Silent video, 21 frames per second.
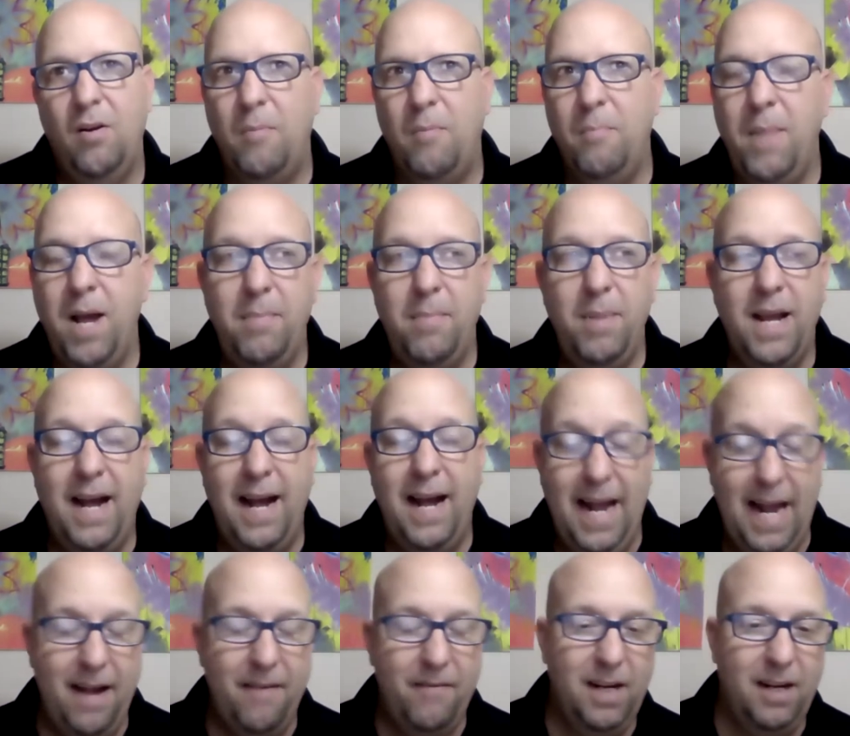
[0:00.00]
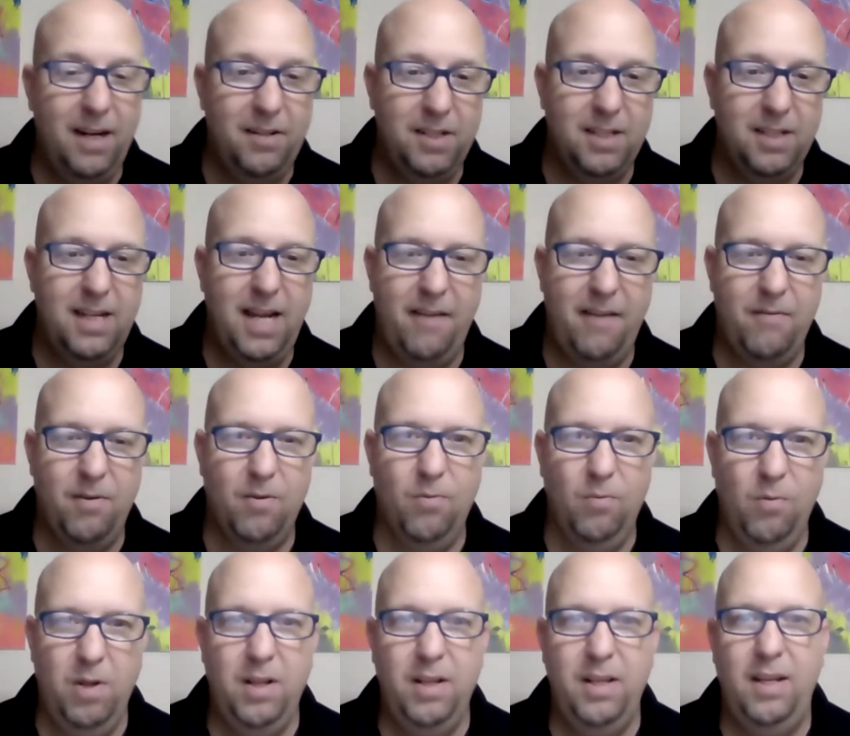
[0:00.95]
maybe I have, and I just haven't
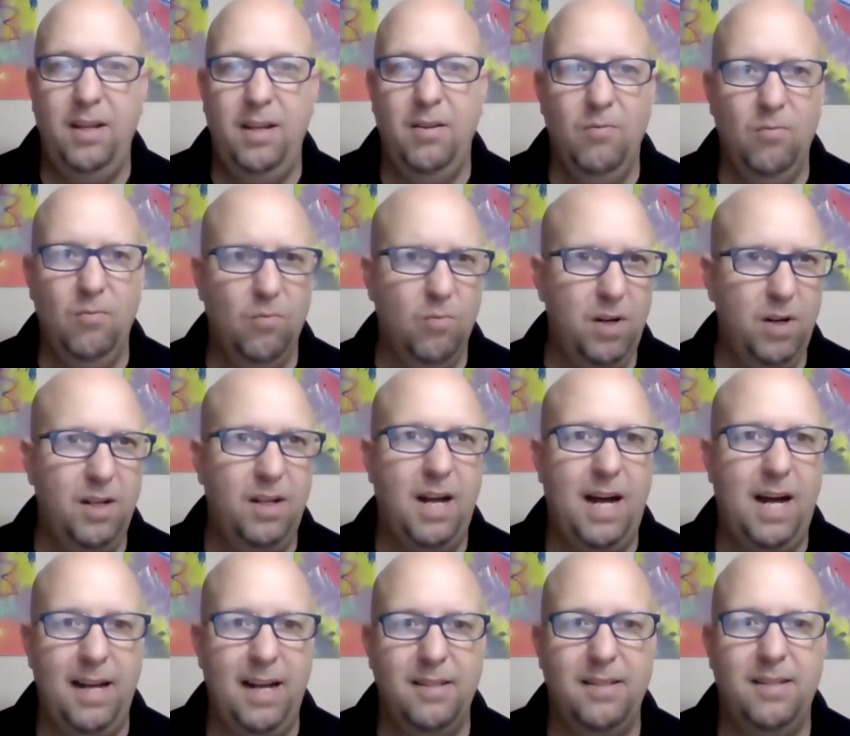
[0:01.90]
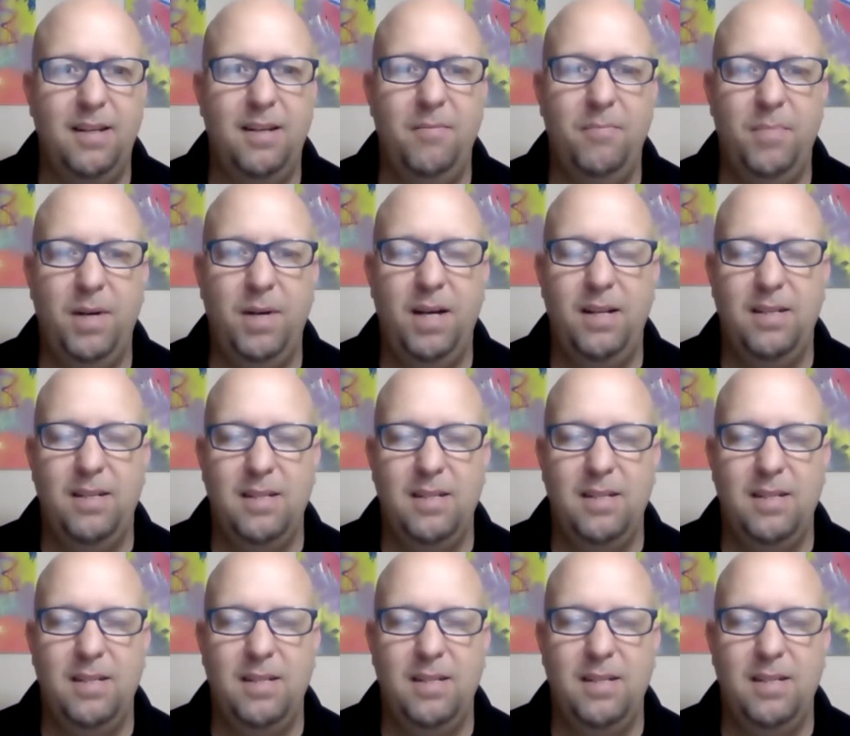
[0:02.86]
really realized it, but